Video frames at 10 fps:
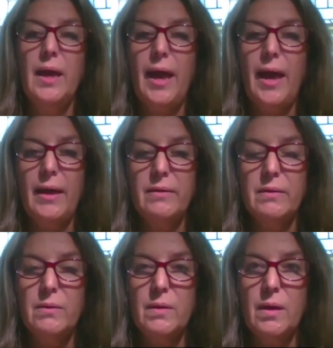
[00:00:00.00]
and
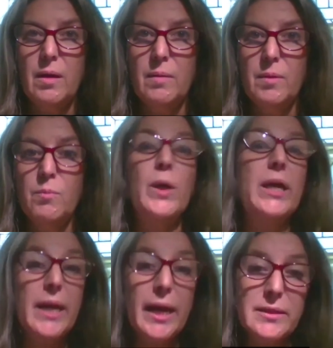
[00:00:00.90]
more
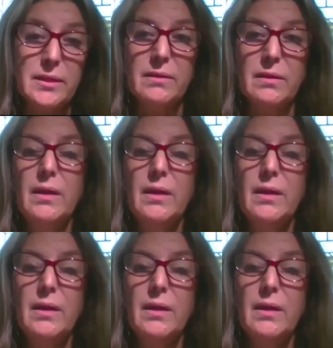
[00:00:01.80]
connected?